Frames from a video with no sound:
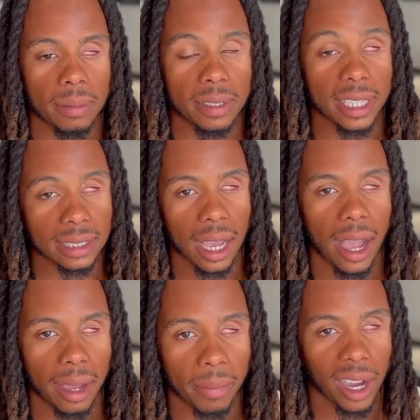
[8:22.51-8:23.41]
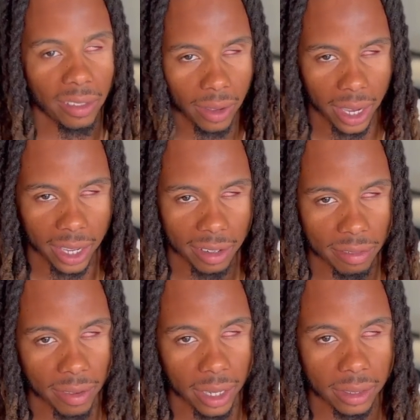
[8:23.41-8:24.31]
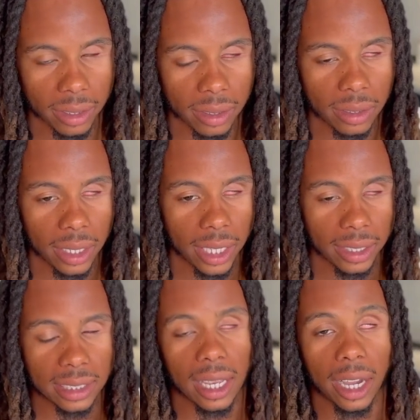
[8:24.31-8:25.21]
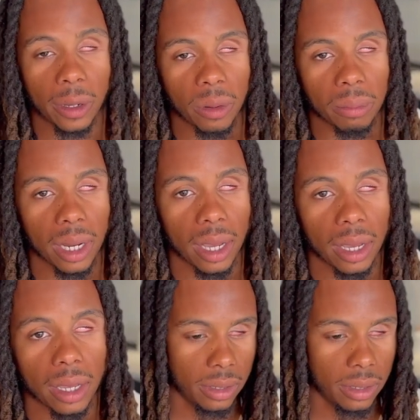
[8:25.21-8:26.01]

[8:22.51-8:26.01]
this eye, my other eye, can get affected, and this eye can go blind.